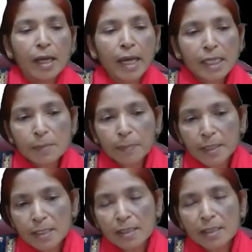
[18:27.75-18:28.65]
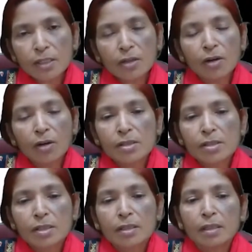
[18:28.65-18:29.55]
Explicit
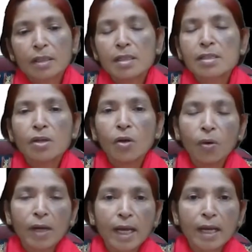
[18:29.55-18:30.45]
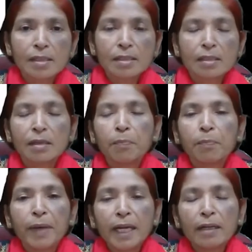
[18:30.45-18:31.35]
cost is known as
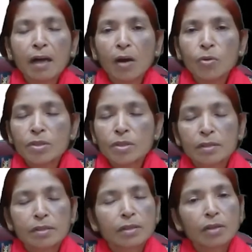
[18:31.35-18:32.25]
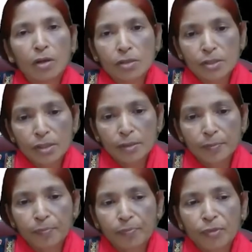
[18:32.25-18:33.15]
paid out cost
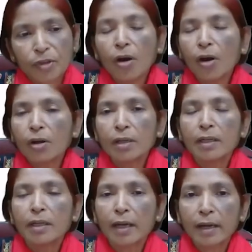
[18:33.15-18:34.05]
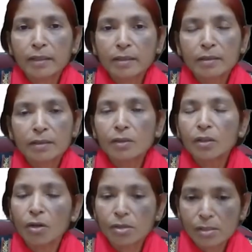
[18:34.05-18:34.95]
or direct
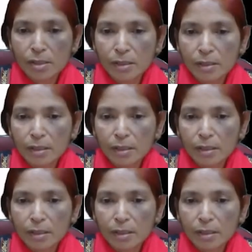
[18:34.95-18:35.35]
cost.